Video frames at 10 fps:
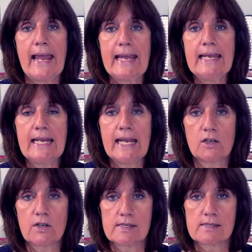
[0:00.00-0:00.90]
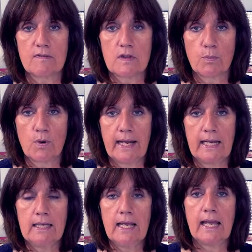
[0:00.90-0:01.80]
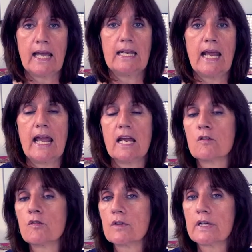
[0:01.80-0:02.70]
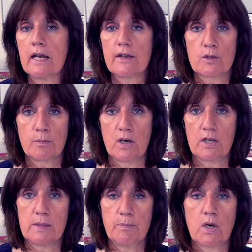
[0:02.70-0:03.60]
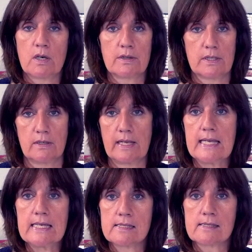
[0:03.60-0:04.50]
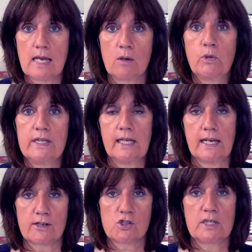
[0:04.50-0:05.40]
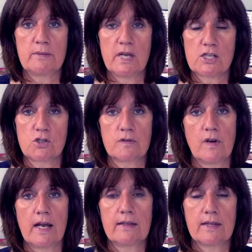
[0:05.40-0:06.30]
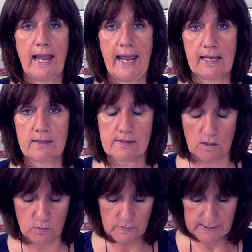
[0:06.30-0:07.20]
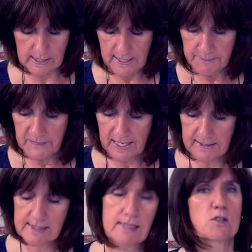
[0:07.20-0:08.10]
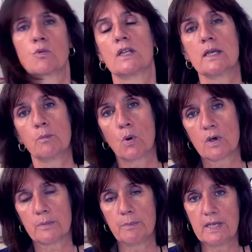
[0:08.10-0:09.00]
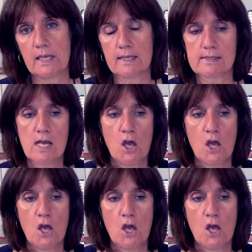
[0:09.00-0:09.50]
8 areas of the brain, and every other body part there is that we can actually measure via the hand zones. And this is really important because